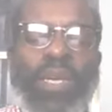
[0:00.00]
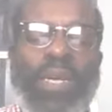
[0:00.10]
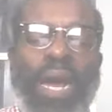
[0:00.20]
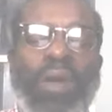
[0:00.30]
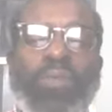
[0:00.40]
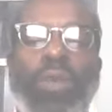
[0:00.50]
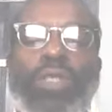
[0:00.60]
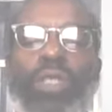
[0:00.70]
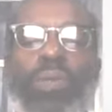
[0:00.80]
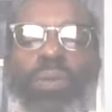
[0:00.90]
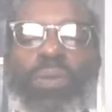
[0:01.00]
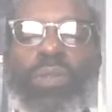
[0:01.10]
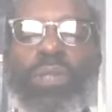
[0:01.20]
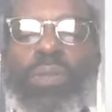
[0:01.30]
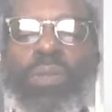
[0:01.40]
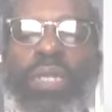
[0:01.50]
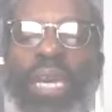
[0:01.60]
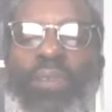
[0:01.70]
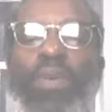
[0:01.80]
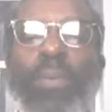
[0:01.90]
God wants you to
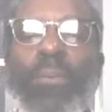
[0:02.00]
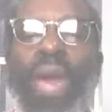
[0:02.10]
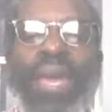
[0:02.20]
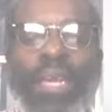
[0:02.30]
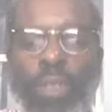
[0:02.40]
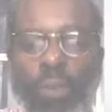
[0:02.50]
give him back his